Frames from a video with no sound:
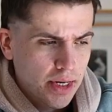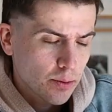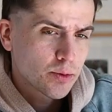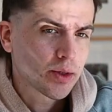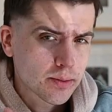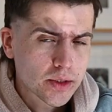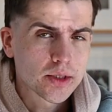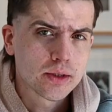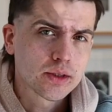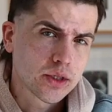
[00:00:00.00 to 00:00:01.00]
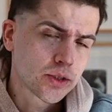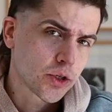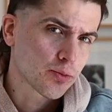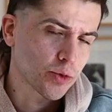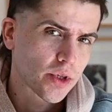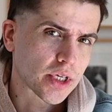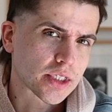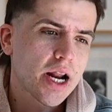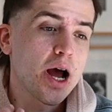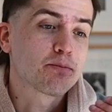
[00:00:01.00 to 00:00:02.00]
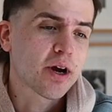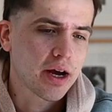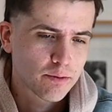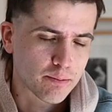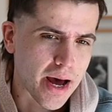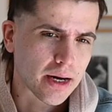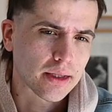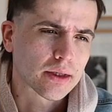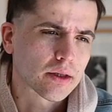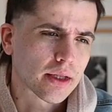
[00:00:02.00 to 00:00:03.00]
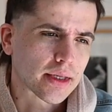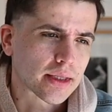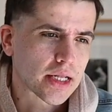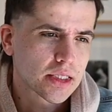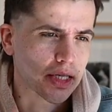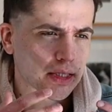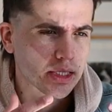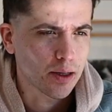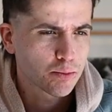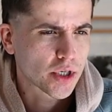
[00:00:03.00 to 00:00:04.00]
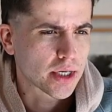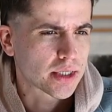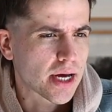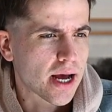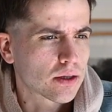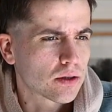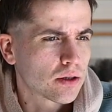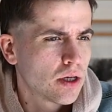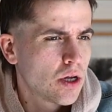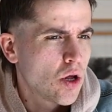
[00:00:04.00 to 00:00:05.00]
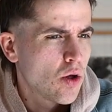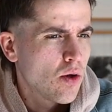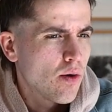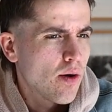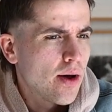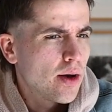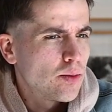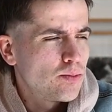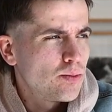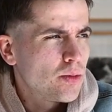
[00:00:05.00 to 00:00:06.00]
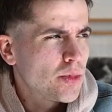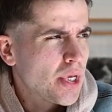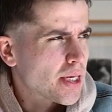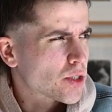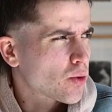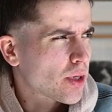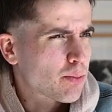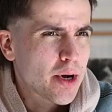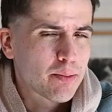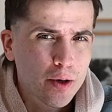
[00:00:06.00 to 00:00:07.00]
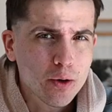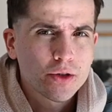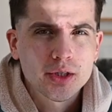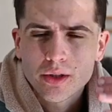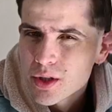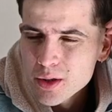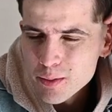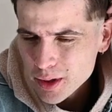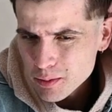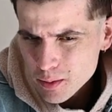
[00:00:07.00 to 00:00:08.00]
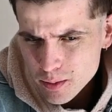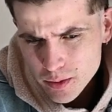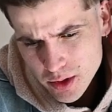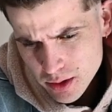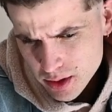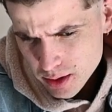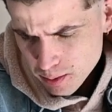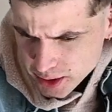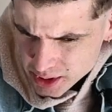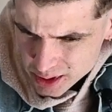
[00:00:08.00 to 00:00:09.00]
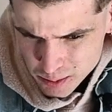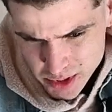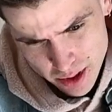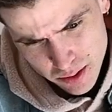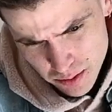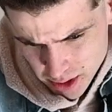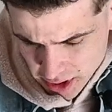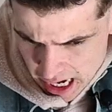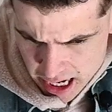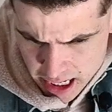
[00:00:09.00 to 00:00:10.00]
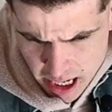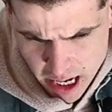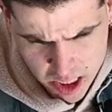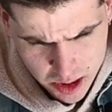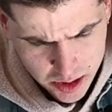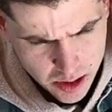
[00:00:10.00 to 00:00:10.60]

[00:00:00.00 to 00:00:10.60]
helps me come to terms with things that I'm kind of battling, or like things that I'm trying to tackle. So like my approach to the prints themselves, like I